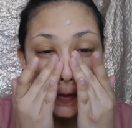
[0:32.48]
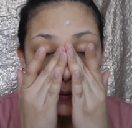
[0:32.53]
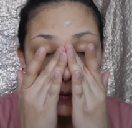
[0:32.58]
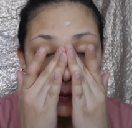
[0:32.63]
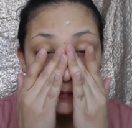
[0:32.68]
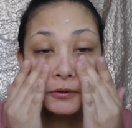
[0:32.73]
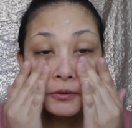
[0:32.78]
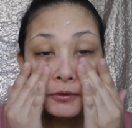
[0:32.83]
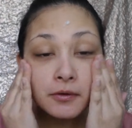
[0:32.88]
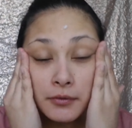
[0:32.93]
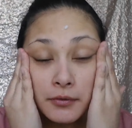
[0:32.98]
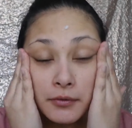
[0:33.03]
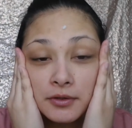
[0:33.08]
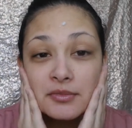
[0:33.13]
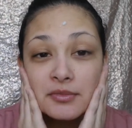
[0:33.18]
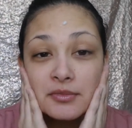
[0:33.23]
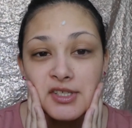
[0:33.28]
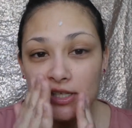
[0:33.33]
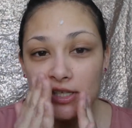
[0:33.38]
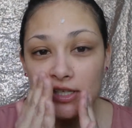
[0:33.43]
You've heard me
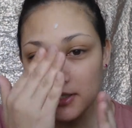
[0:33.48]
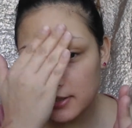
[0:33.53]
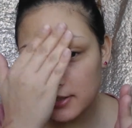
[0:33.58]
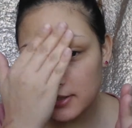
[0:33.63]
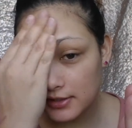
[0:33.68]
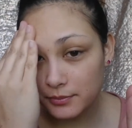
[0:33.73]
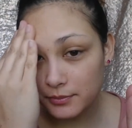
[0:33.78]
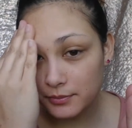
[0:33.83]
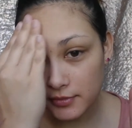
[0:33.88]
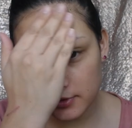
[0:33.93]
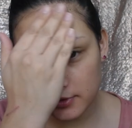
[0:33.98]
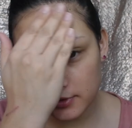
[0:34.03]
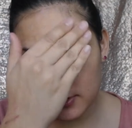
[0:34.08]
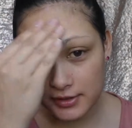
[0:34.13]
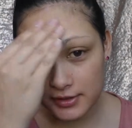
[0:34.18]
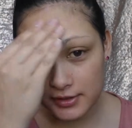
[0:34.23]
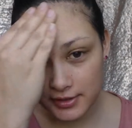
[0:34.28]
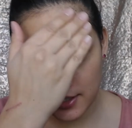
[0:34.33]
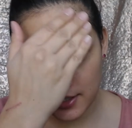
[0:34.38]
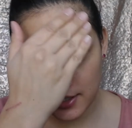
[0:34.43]
say this a million
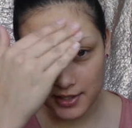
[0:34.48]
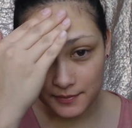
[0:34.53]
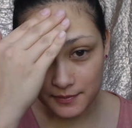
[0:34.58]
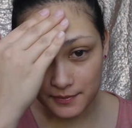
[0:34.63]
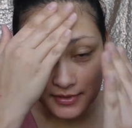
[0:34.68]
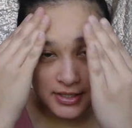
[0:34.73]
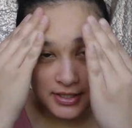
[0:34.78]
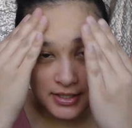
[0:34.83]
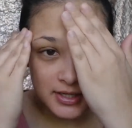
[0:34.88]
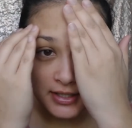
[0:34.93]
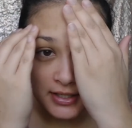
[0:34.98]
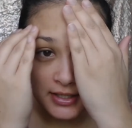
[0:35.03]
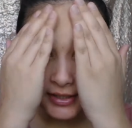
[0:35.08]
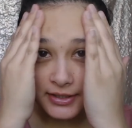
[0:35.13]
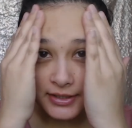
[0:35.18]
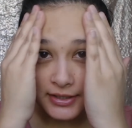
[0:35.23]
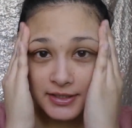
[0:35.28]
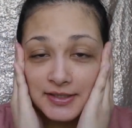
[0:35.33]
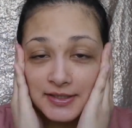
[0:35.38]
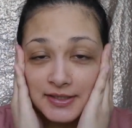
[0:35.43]
times.
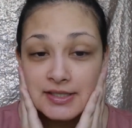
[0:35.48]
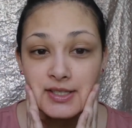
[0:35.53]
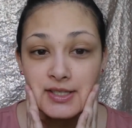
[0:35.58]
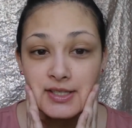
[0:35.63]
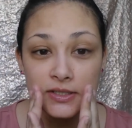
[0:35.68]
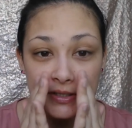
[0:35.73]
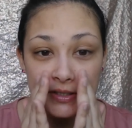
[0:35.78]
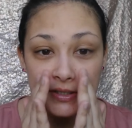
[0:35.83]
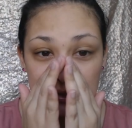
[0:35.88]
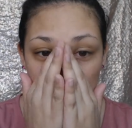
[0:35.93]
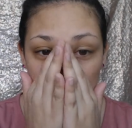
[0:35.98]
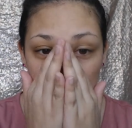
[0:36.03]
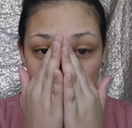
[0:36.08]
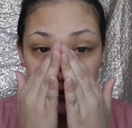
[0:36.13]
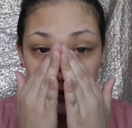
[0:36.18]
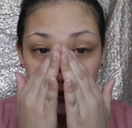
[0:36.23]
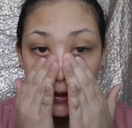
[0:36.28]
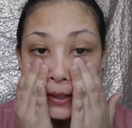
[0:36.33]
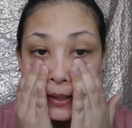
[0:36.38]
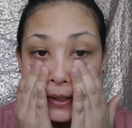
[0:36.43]
This is
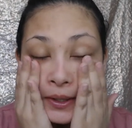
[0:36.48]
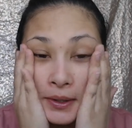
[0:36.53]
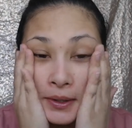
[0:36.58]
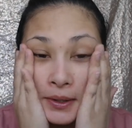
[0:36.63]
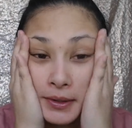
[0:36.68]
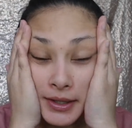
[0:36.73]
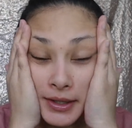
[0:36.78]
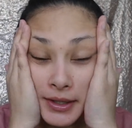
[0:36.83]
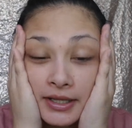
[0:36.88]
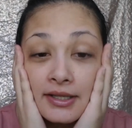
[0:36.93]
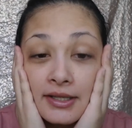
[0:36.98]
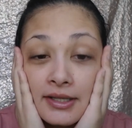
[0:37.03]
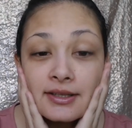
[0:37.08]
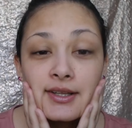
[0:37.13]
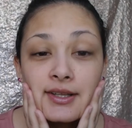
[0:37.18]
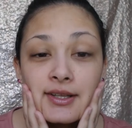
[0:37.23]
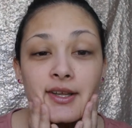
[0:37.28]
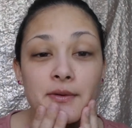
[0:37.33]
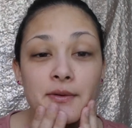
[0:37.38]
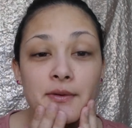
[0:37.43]
like
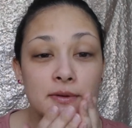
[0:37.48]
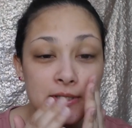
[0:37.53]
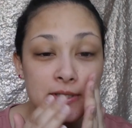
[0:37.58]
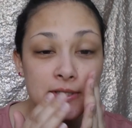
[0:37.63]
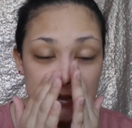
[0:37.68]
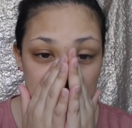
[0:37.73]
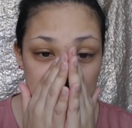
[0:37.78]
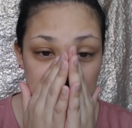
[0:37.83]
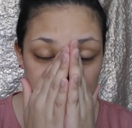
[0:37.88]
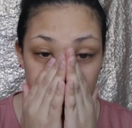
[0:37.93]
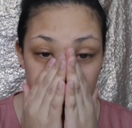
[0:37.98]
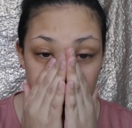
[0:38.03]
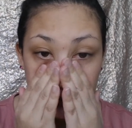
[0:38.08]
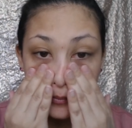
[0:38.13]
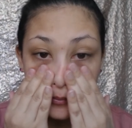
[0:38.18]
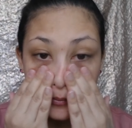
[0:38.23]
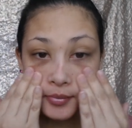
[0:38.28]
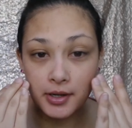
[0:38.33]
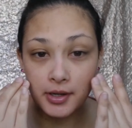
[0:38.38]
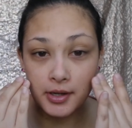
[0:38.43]
liquid silk in a
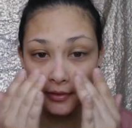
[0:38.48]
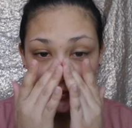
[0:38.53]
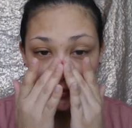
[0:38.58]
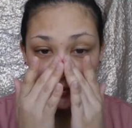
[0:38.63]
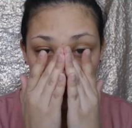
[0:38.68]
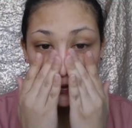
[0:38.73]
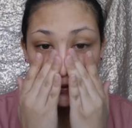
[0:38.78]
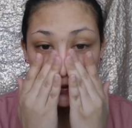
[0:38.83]
bottle.